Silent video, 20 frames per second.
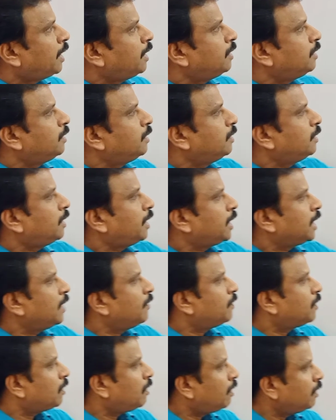And I
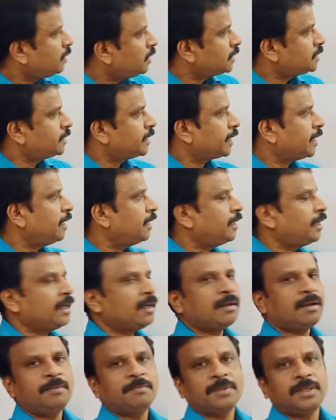have drawn the second
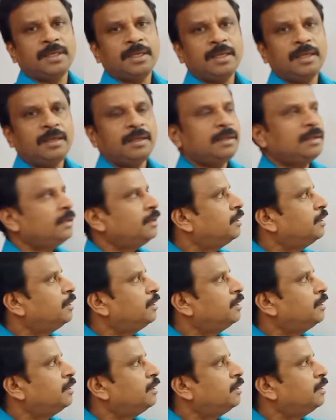diagram here.